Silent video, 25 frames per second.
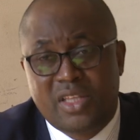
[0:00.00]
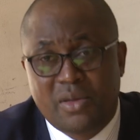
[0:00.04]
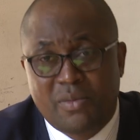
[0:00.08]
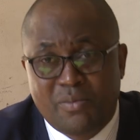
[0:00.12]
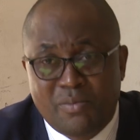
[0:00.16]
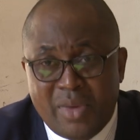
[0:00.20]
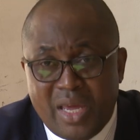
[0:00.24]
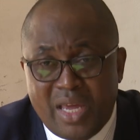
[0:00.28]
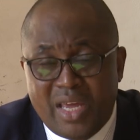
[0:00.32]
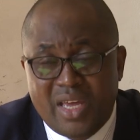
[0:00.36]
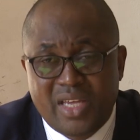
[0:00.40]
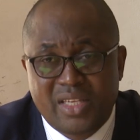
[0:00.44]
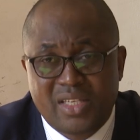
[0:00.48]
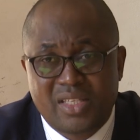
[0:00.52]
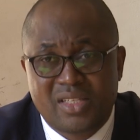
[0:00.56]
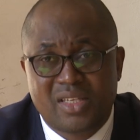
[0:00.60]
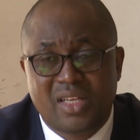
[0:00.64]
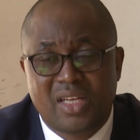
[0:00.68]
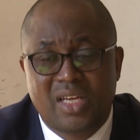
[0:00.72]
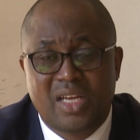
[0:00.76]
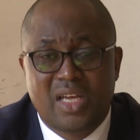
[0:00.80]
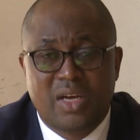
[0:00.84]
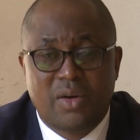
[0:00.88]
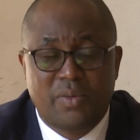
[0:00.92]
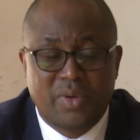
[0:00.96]
Mayor
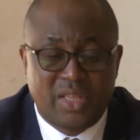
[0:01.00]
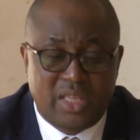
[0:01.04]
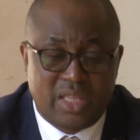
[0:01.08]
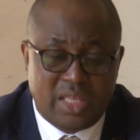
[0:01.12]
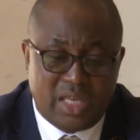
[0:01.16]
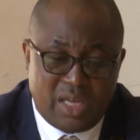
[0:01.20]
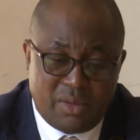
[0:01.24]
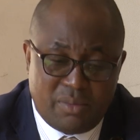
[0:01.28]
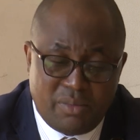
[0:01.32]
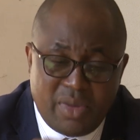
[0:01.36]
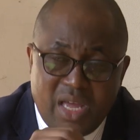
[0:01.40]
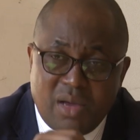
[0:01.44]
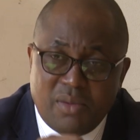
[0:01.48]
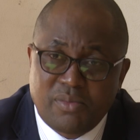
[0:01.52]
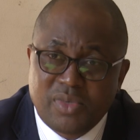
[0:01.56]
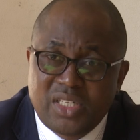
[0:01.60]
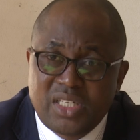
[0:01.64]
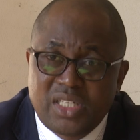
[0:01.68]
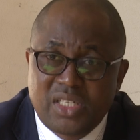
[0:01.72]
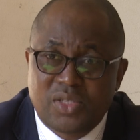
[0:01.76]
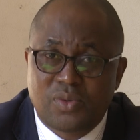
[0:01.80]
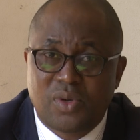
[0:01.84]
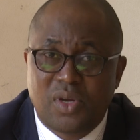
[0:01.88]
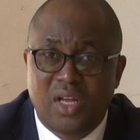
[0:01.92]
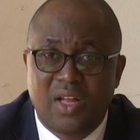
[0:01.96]

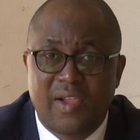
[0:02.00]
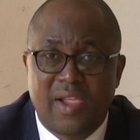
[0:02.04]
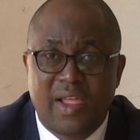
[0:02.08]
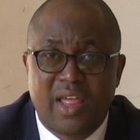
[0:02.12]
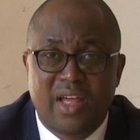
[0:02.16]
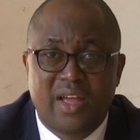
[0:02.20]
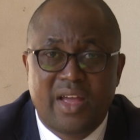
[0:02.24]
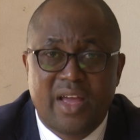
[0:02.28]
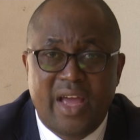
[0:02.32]
Mutiswa,